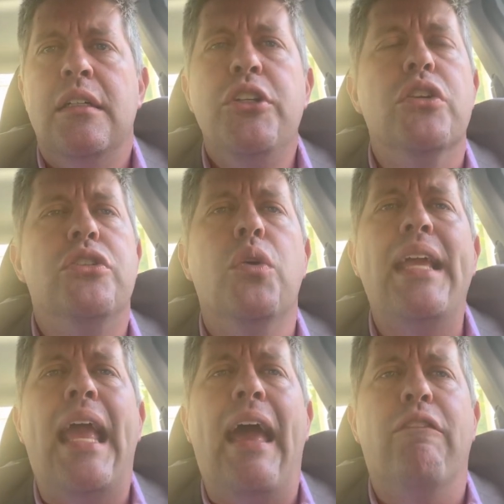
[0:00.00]
You're
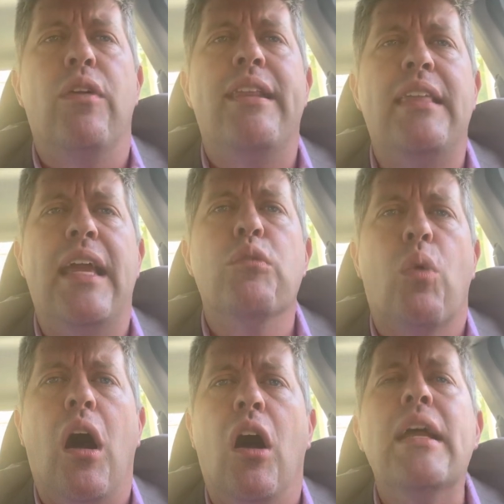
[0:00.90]
doing everything
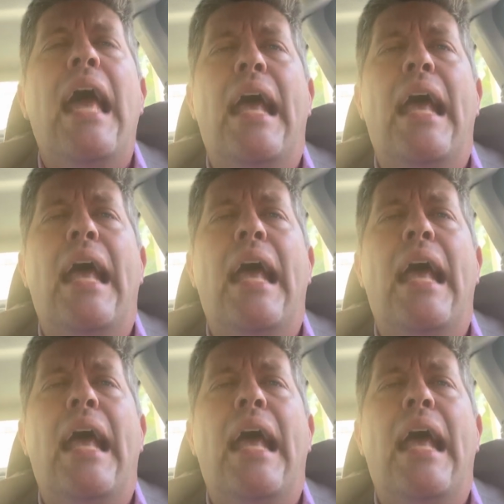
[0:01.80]
wrong.